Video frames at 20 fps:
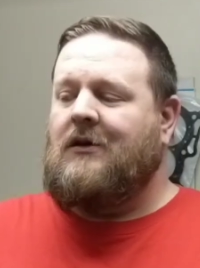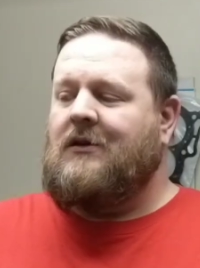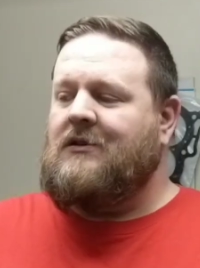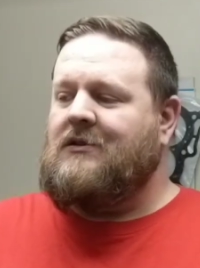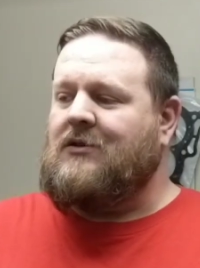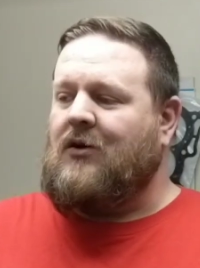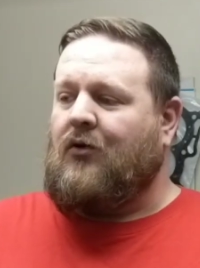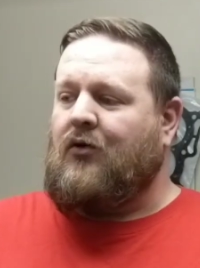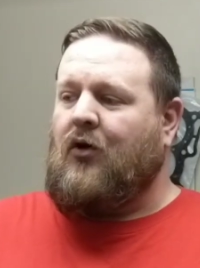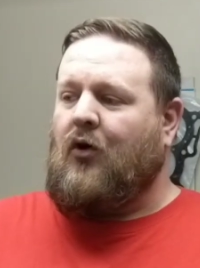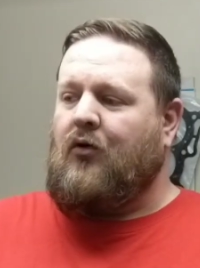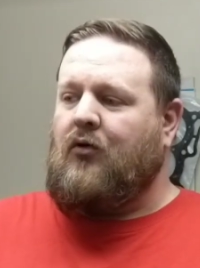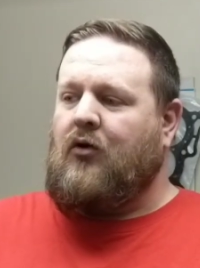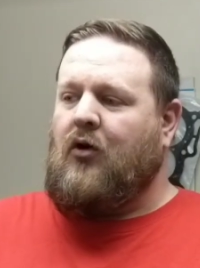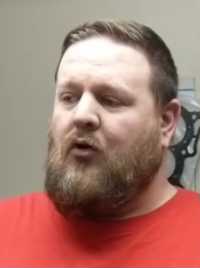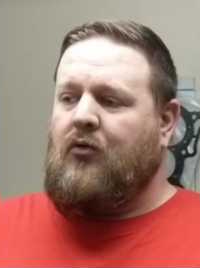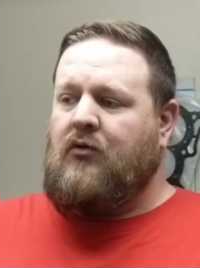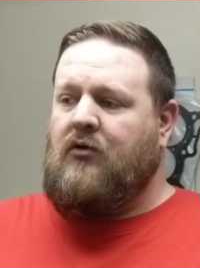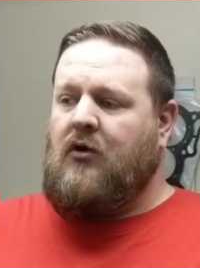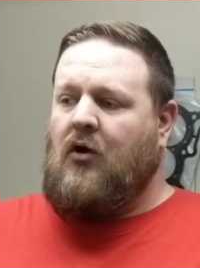So
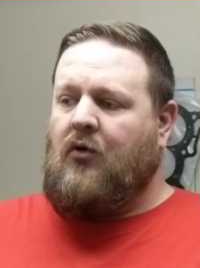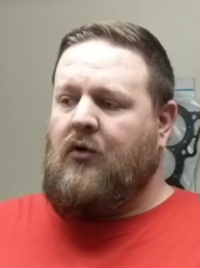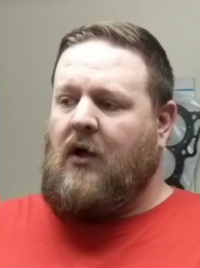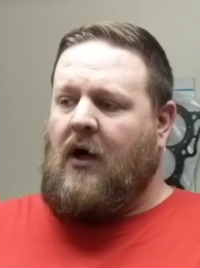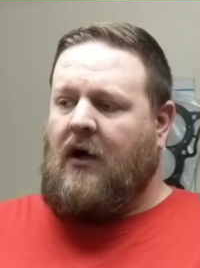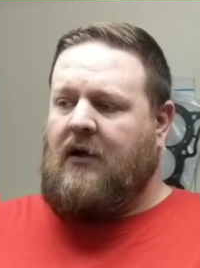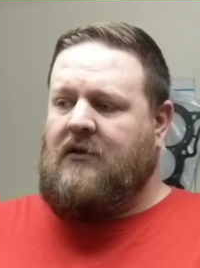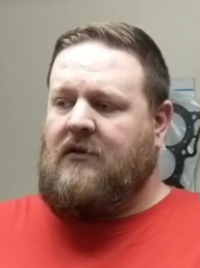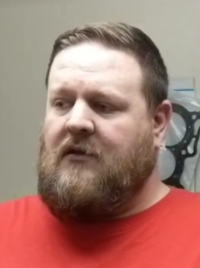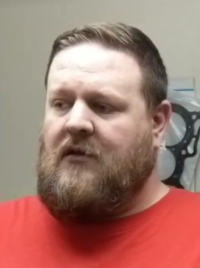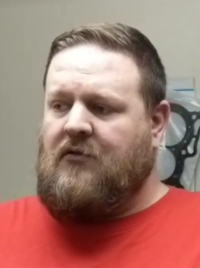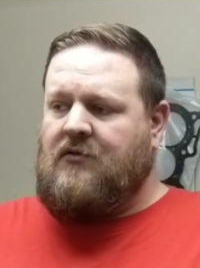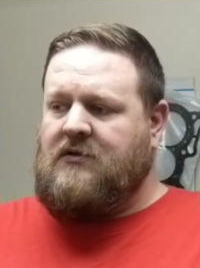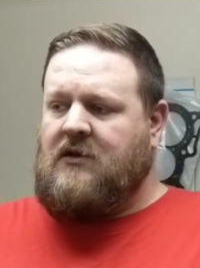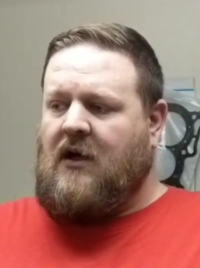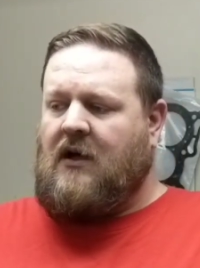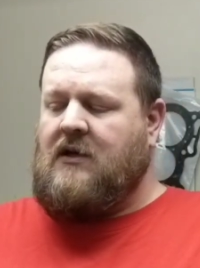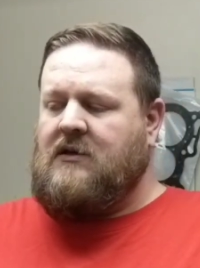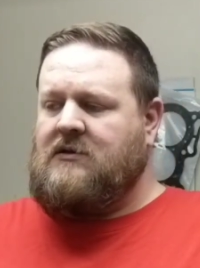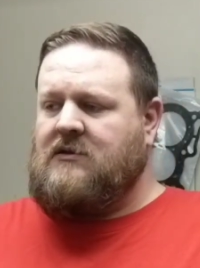no knock to those
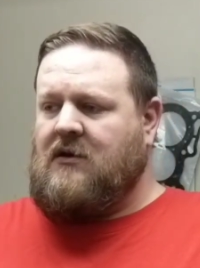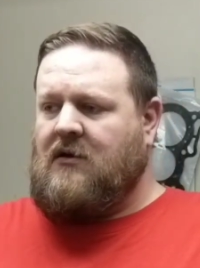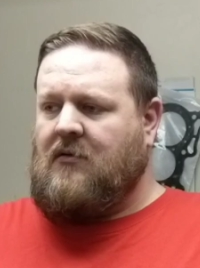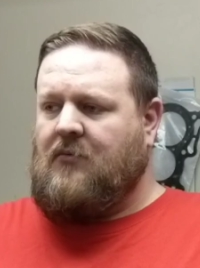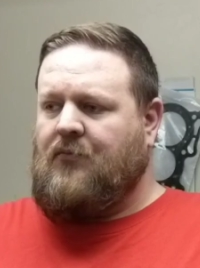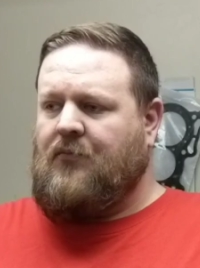guys.